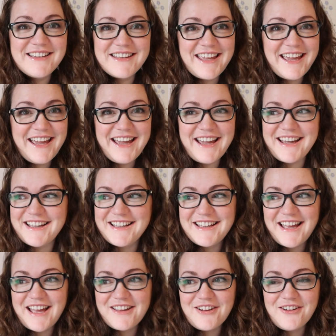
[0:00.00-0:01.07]
yeah,
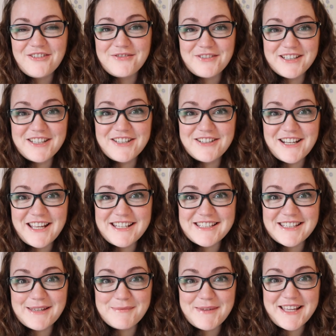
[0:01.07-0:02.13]
I got a really good night's
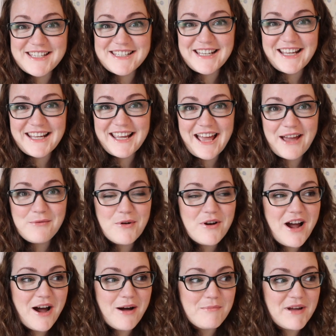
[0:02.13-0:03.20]
sleep last night. I
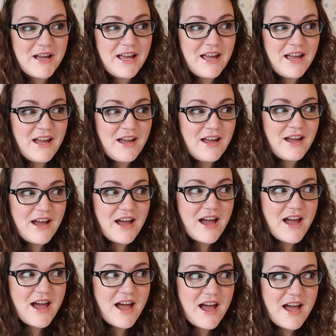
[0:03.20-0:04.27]
woke up
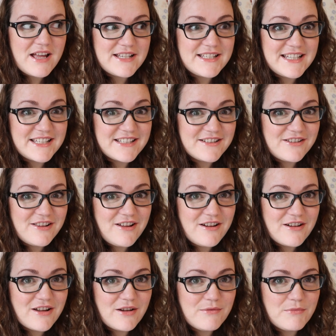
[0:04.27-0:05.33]
at 6
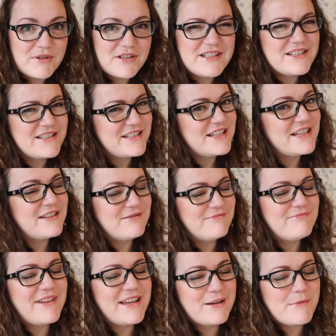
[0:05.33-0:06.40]
o'clock, but
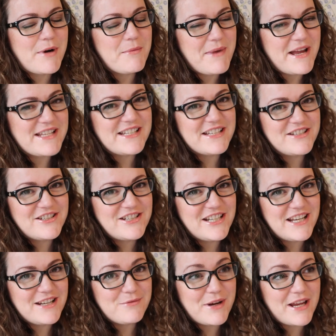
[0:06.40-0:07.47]
Ingemar messaged she
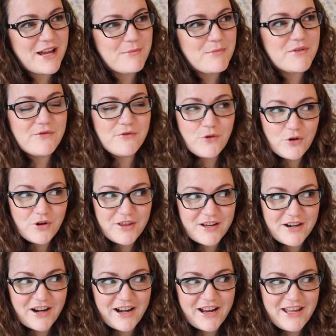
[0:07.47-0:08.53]
did wake up at
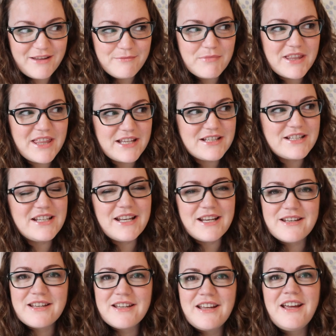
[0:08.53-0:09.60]
4:30, but then she
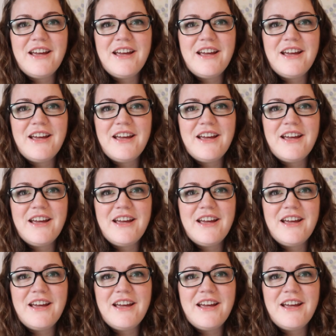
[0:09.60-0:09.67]
did